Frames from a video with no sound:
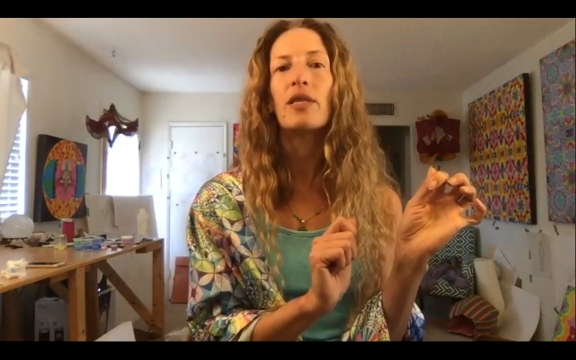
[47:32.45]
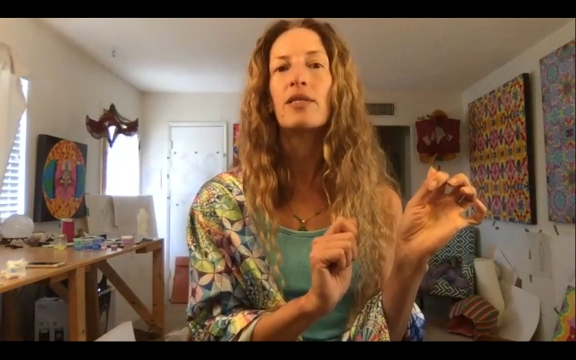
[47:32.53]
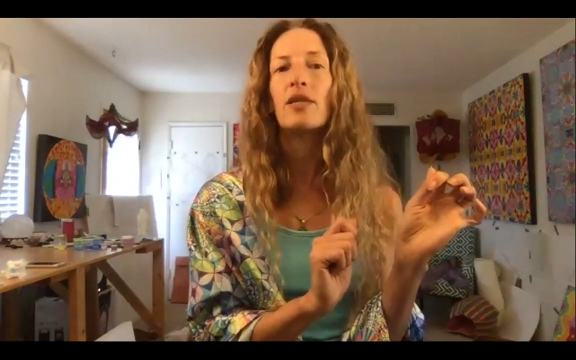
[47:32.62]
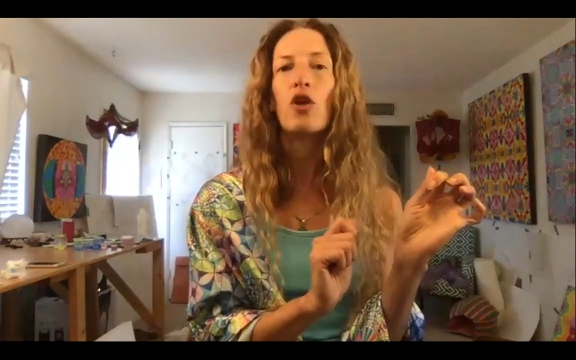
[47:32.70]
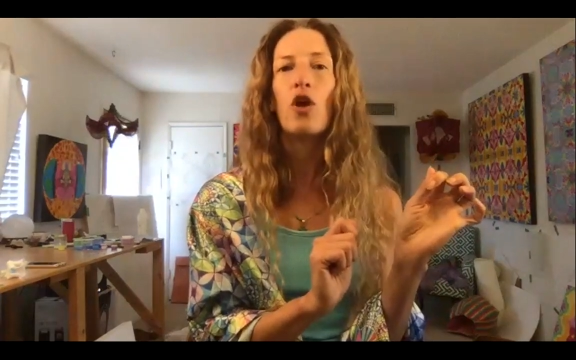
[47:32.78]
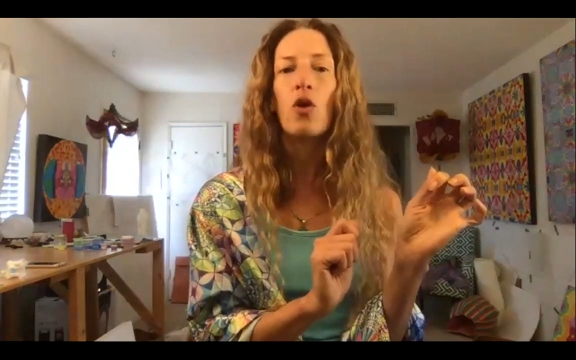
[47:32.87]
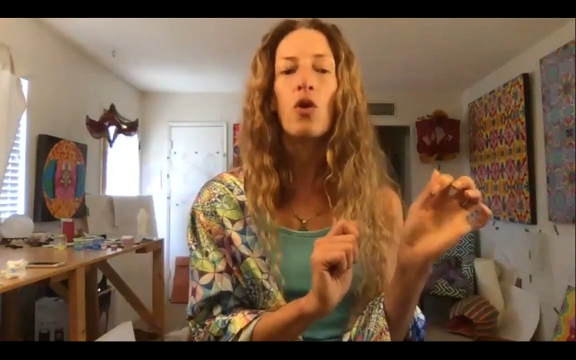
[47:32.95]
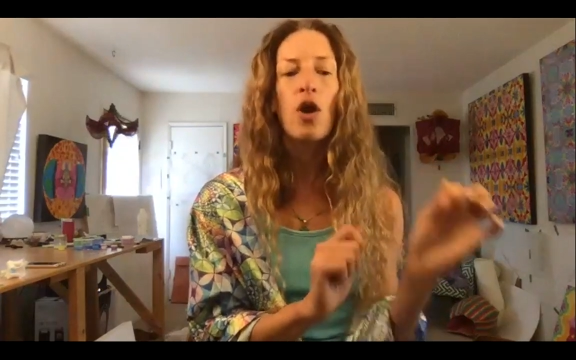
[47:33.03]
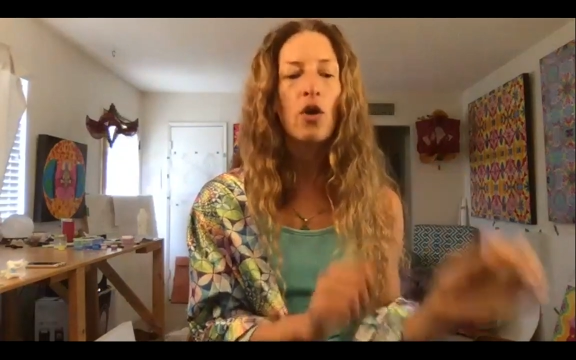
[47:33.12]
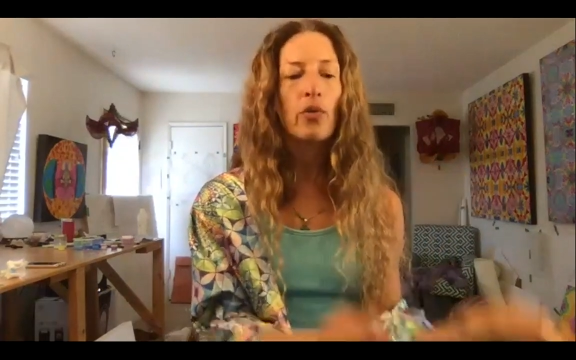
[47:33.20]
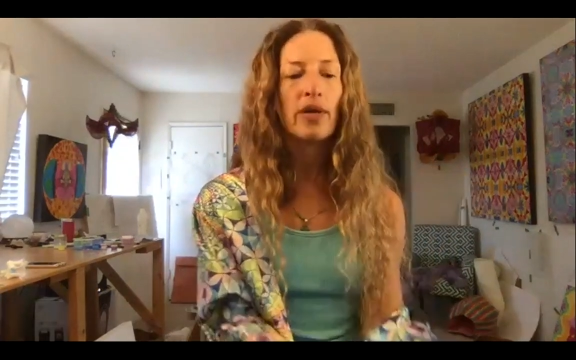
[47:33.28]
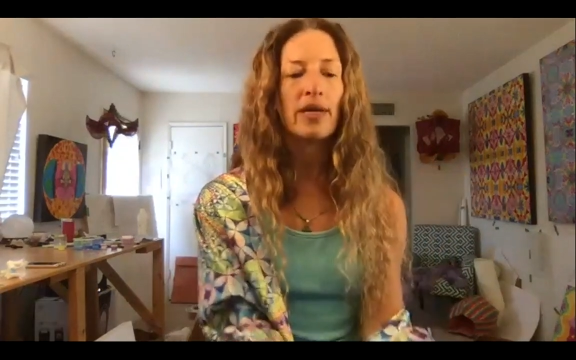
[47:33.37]
they said, no,
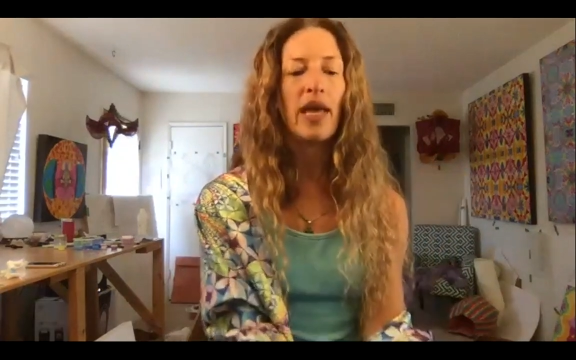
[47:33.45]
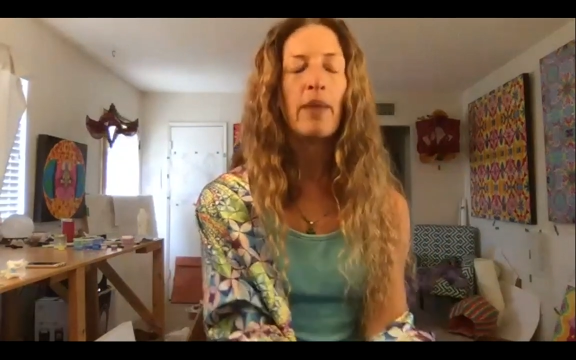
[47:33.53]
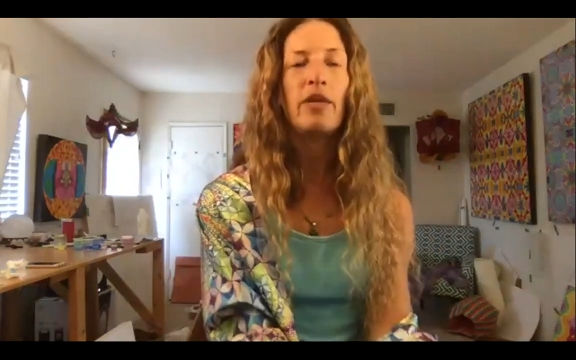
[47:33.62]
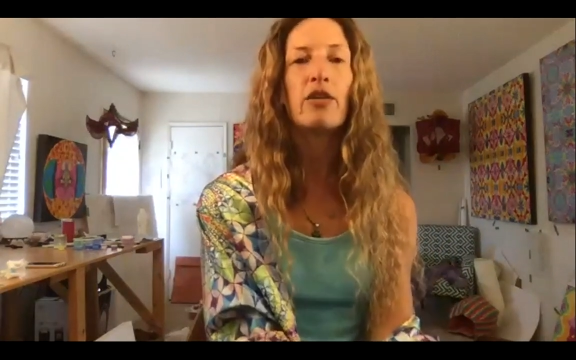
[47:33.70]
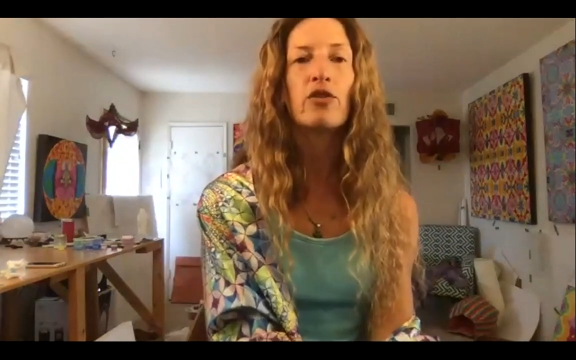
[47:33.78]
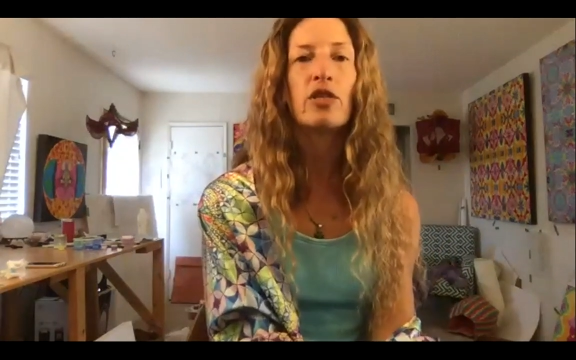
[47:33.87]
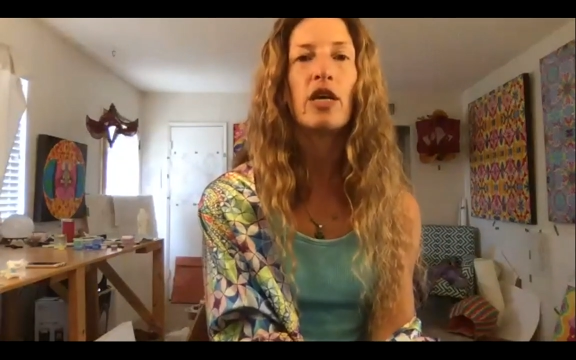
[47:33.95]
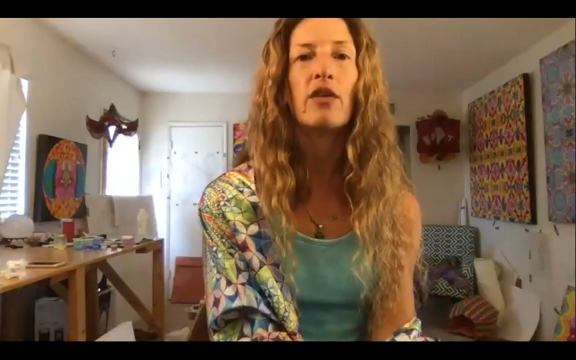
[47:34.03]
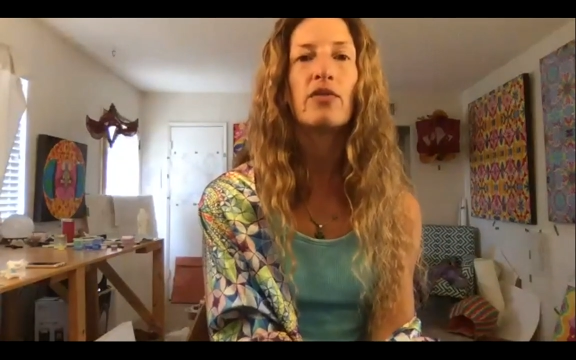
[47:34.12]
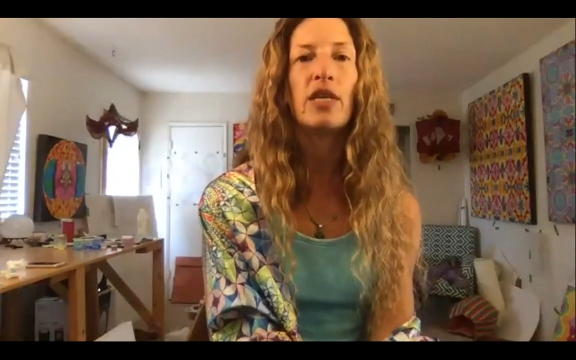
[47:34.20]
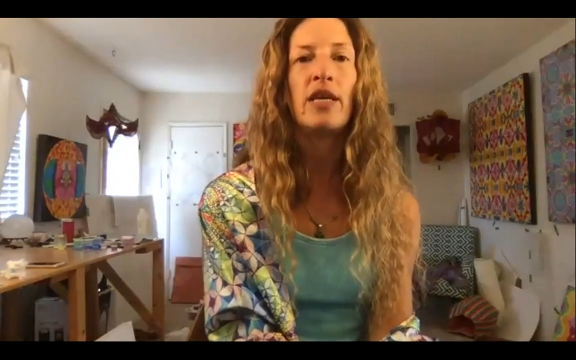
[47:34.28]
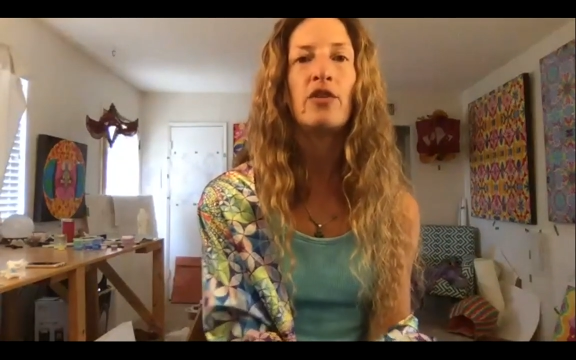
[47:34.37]
we're going to emanate
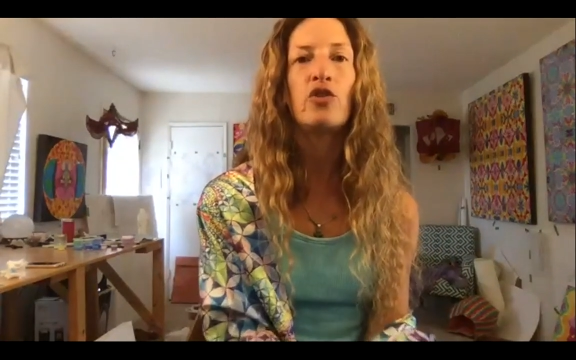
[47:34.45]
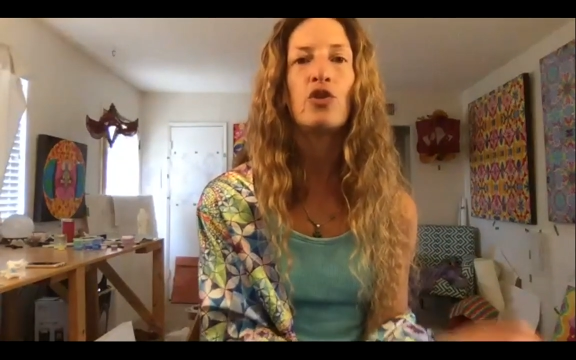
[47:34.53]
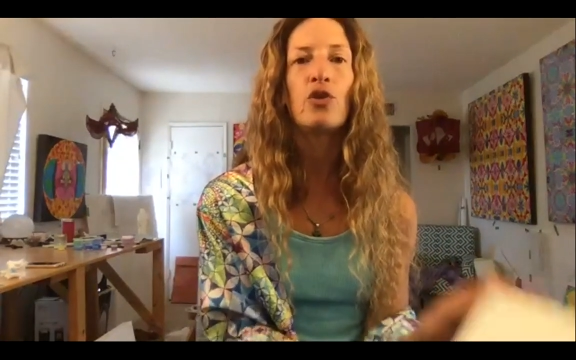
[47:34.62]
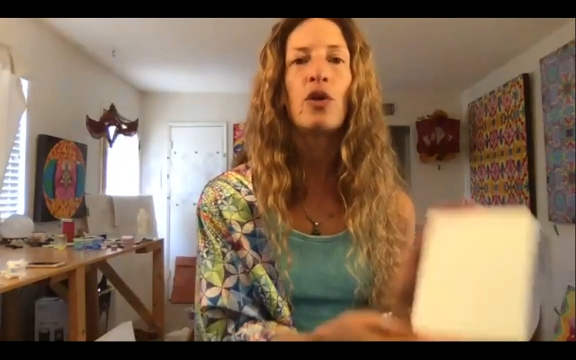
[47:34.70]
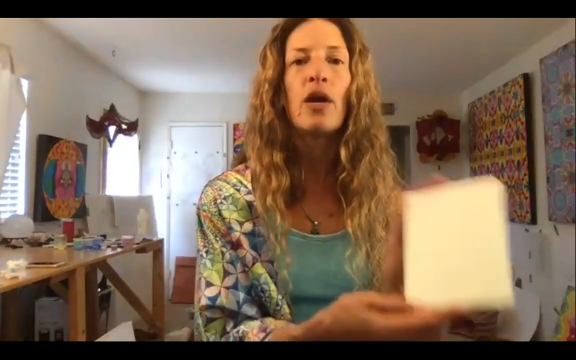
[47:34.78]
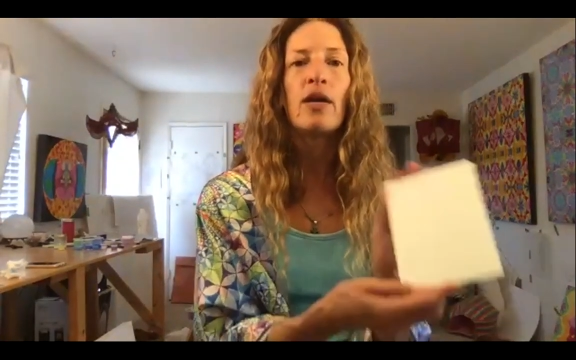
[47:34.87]
ourselves into